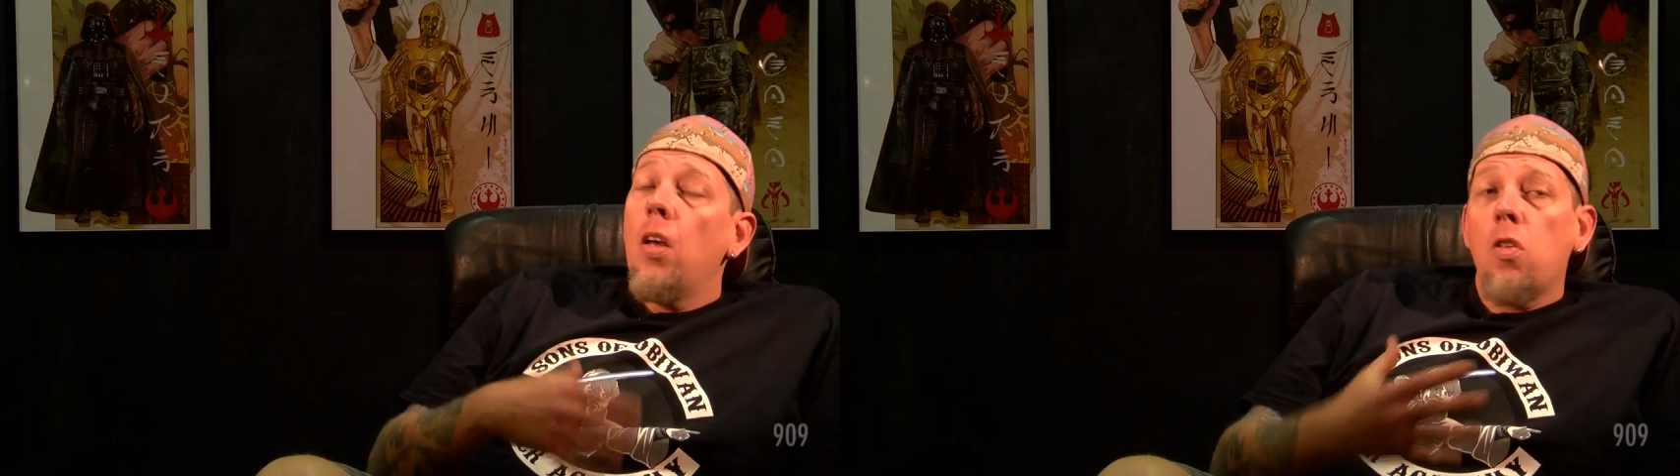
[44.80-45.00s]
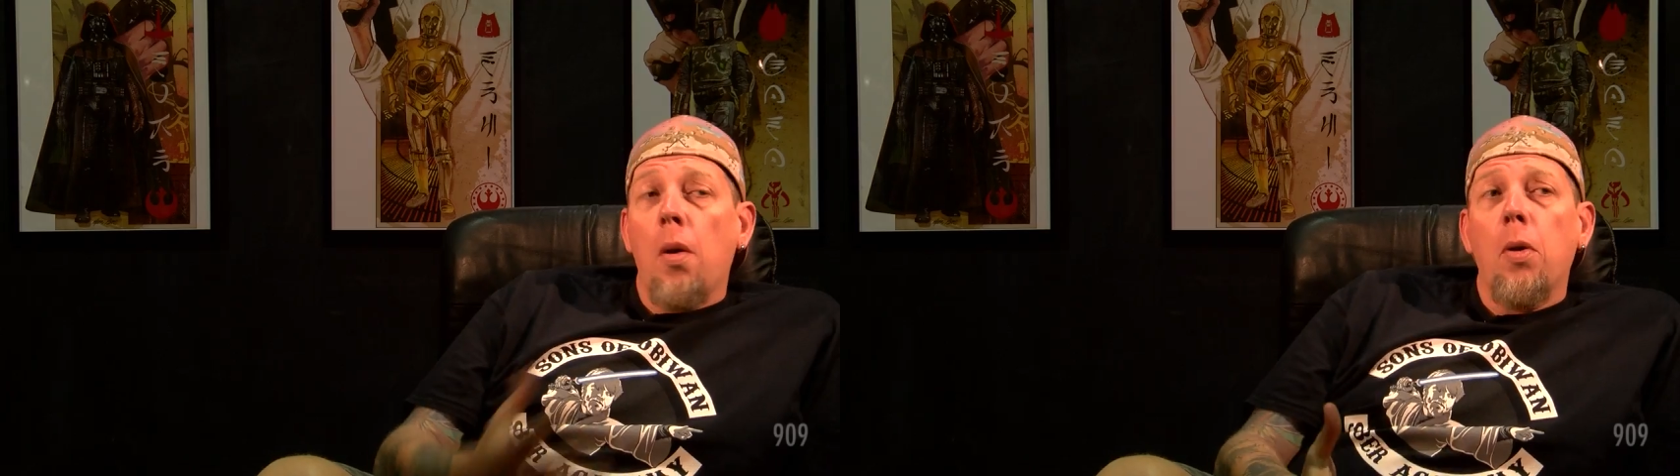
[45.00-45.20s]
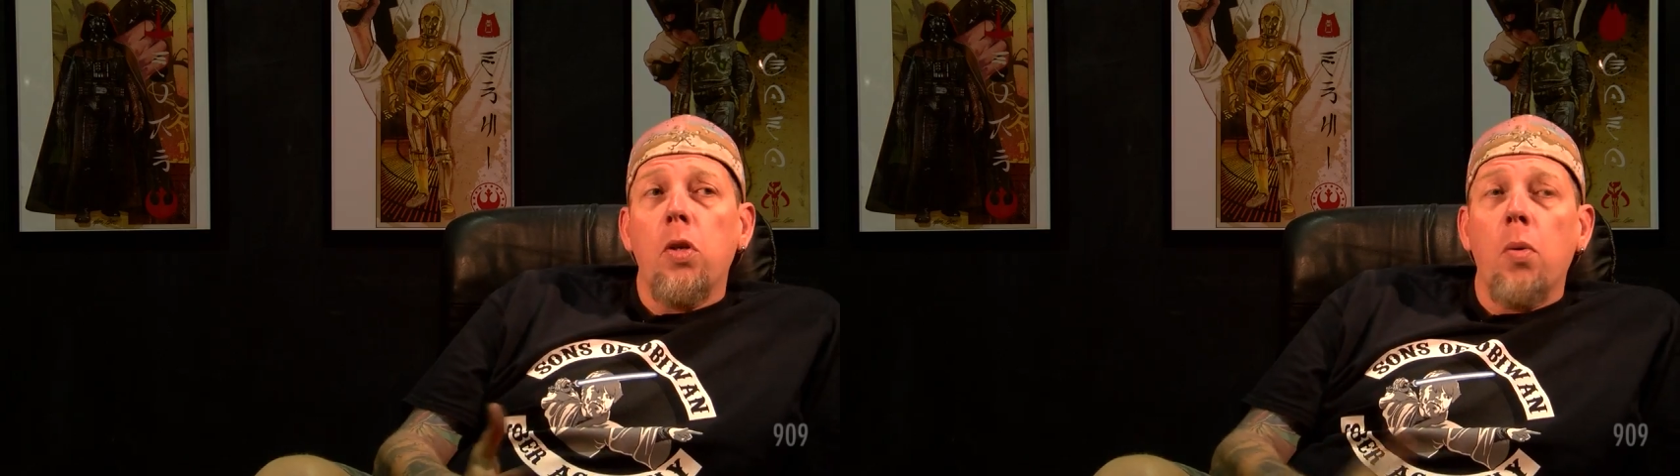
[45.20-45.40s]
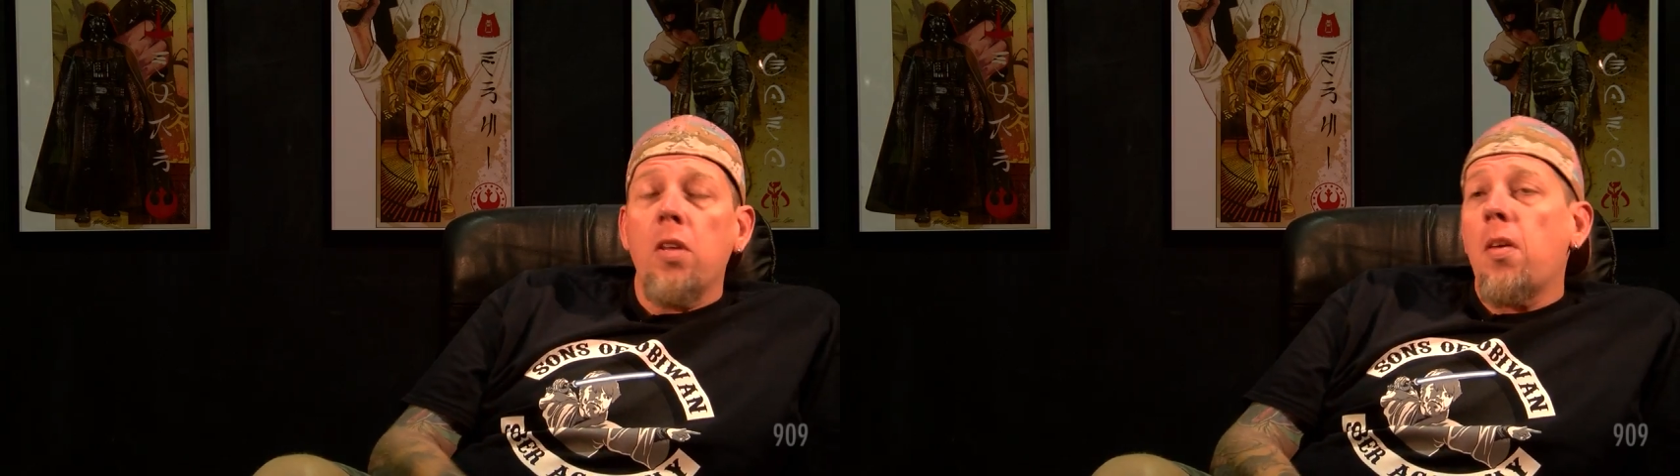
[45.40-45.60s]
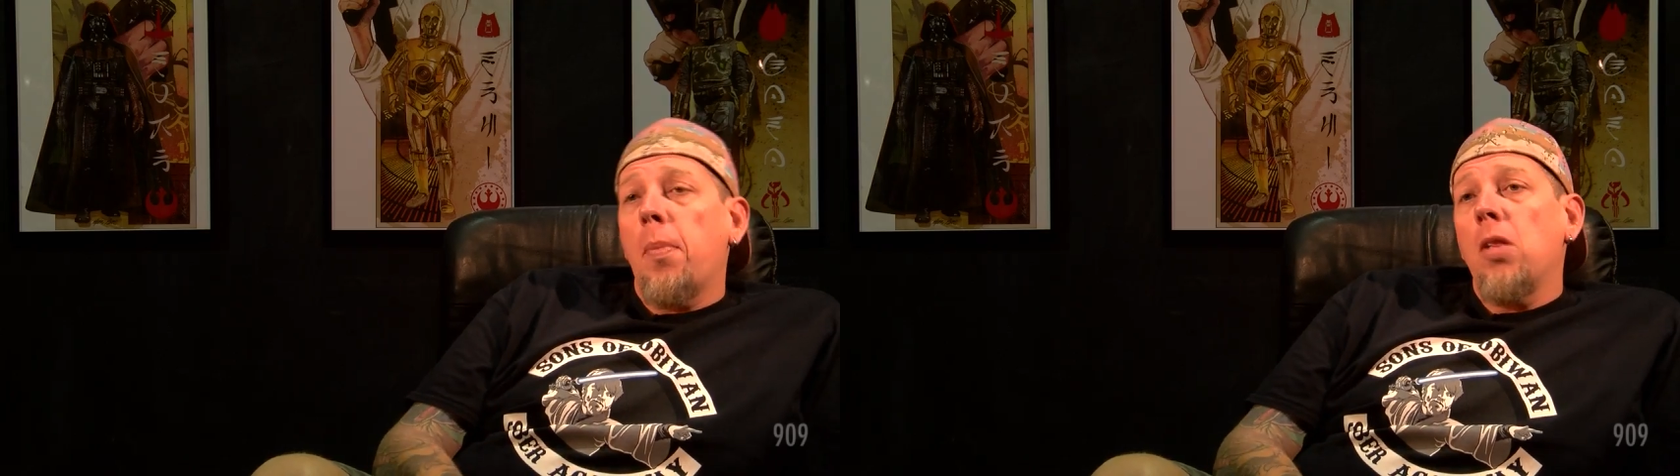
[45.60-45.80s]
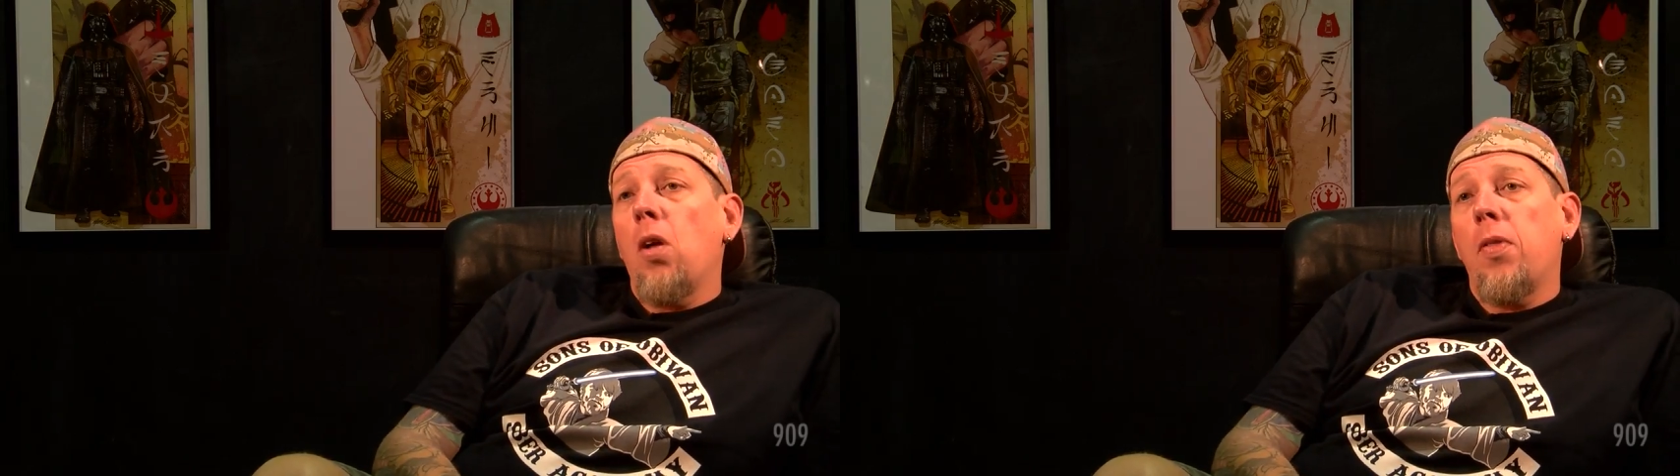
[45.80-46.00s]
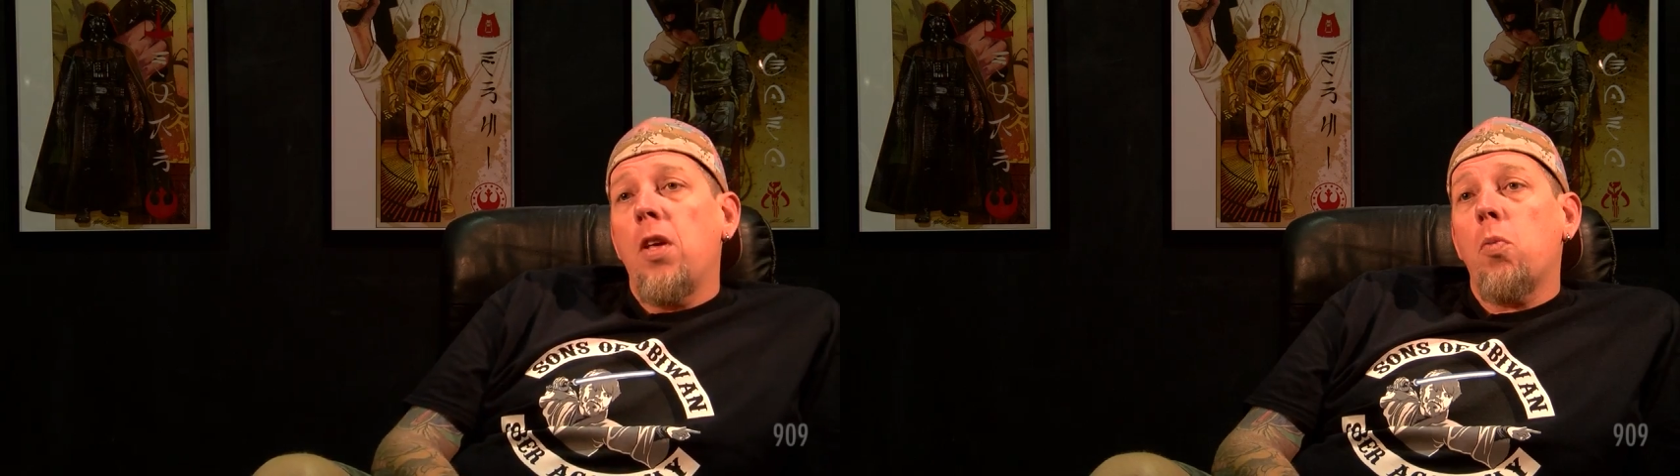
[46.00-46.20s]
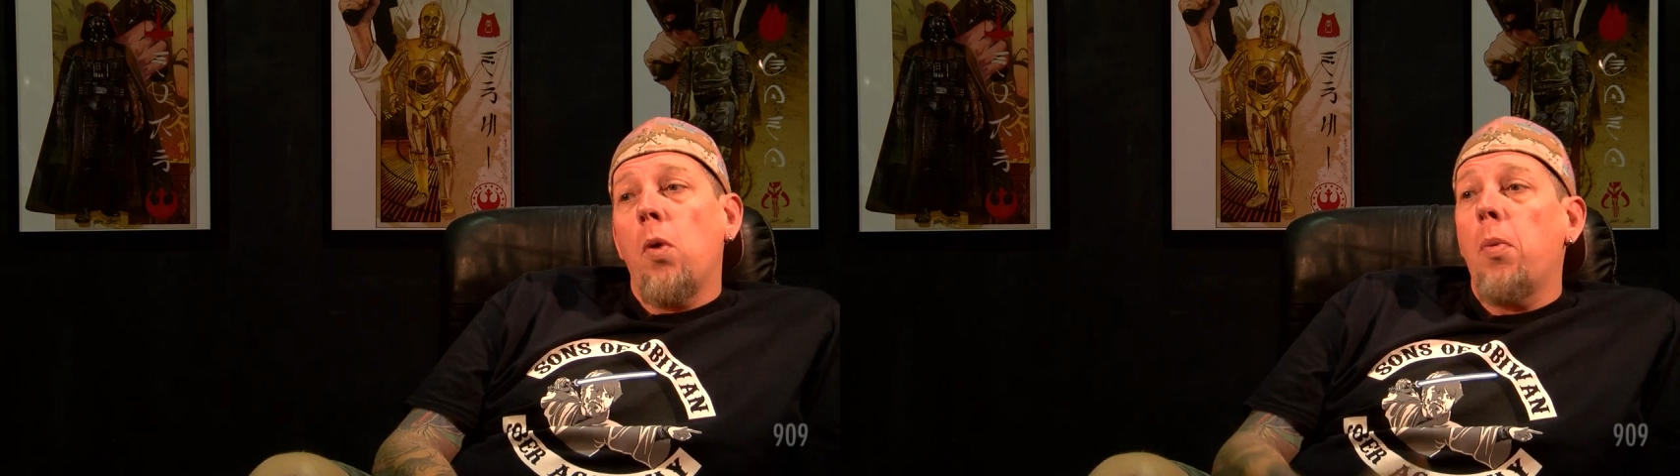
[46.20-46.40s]
So by doing something like
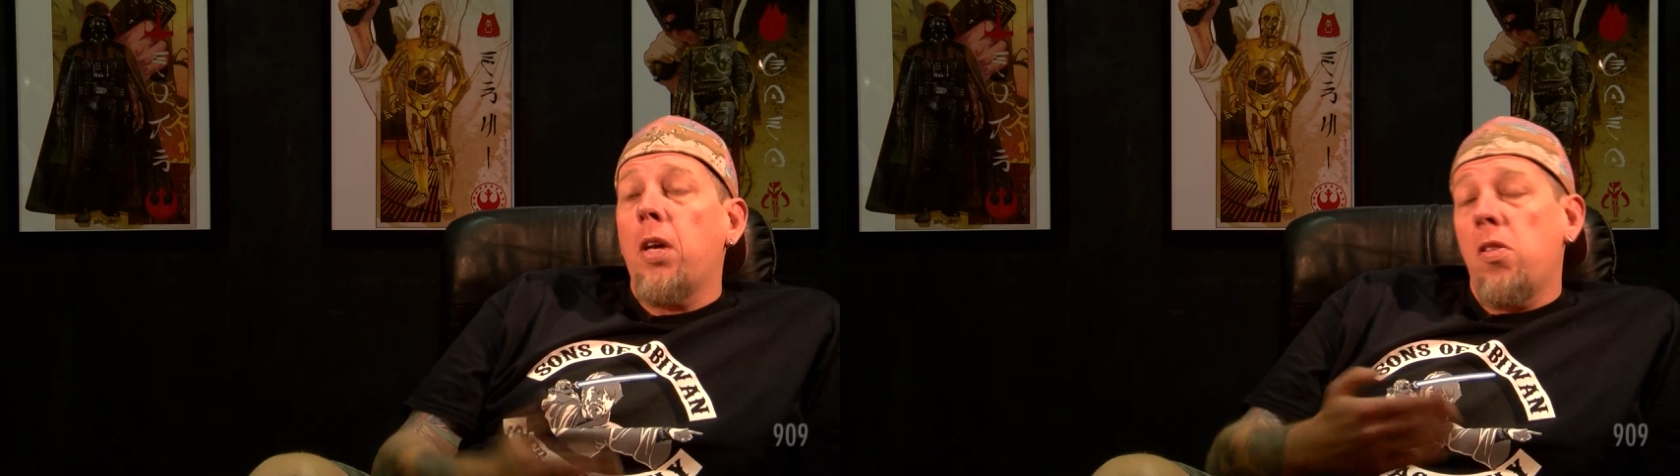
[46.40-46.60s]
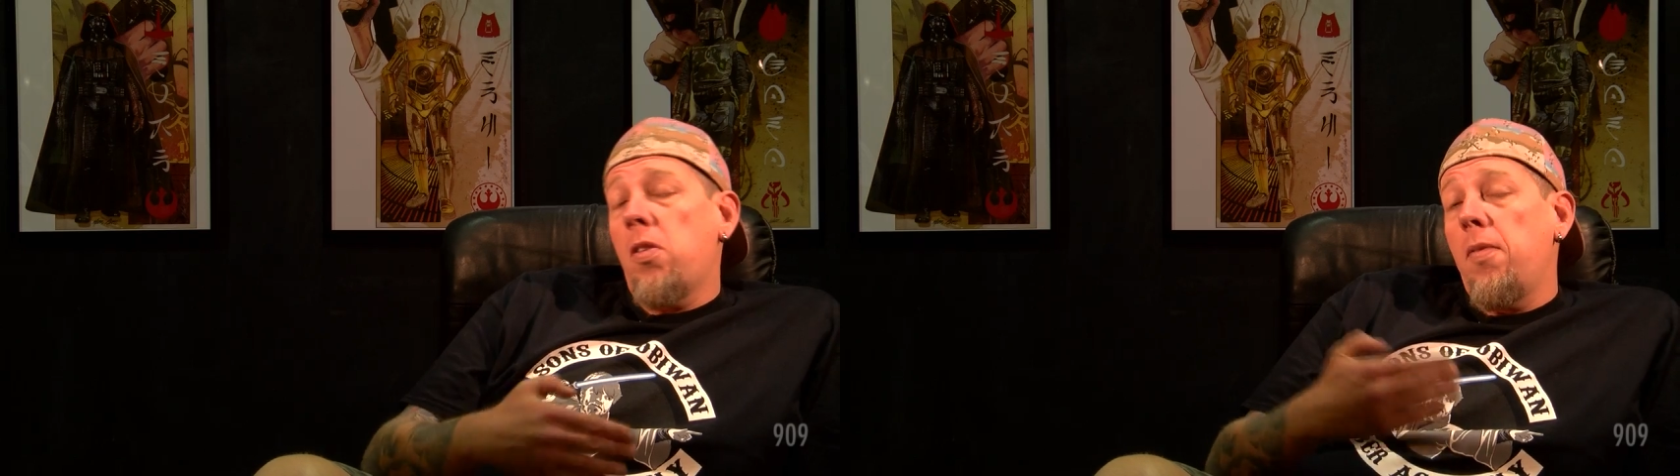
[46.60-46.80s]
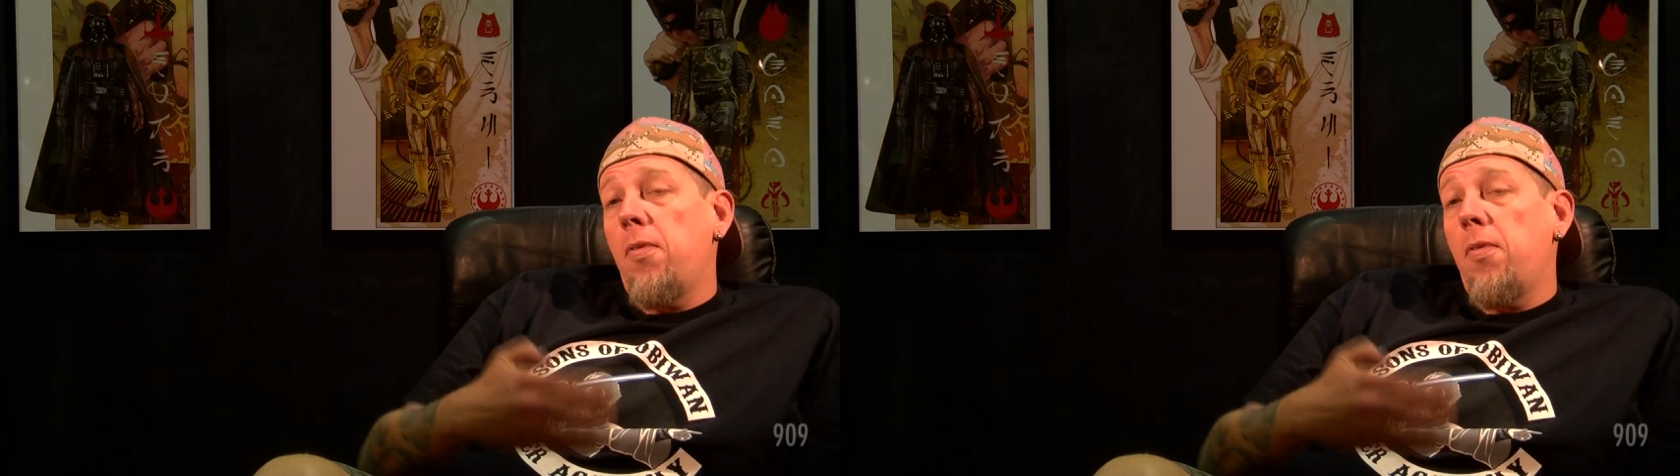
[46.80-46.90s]
this where we can see